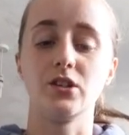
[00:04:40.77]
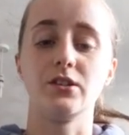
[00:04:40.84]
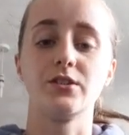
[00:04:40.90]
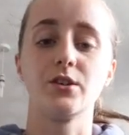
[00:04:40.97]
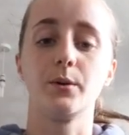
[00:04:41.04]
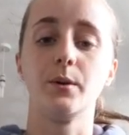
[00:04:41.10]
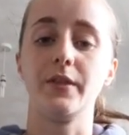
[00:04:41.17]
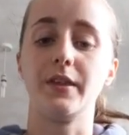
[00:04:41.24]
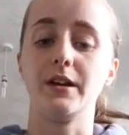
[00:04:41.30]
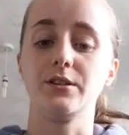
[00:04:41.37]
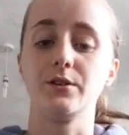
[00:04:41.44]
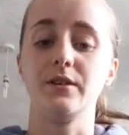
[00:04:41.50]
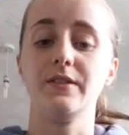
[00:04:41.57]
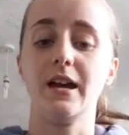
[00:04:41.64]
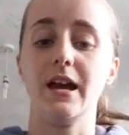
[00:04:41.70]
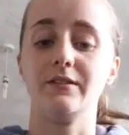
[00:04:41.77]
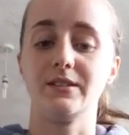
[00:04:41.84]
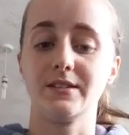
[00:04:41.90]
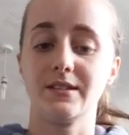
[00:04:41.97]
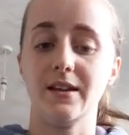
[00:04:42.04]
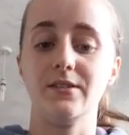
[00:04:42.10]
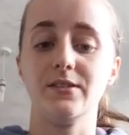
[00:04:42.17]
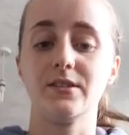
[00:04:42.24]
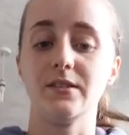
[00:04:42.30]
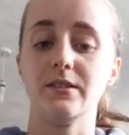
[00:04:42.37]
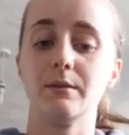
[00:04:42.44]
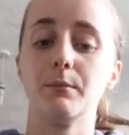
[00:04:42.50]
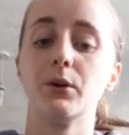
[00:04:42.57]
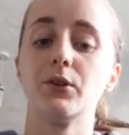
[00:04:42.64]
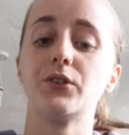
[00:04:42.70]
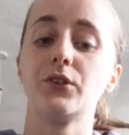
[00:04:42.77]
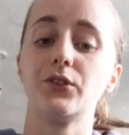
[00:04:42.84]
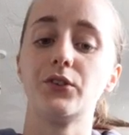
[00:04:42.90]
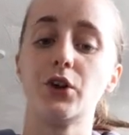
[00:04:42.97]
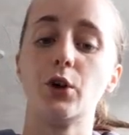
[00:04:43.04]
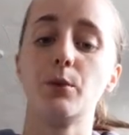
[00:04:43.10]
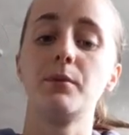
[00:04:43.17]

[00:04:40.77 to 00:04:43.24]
So what they're doing there is tensing the muscles up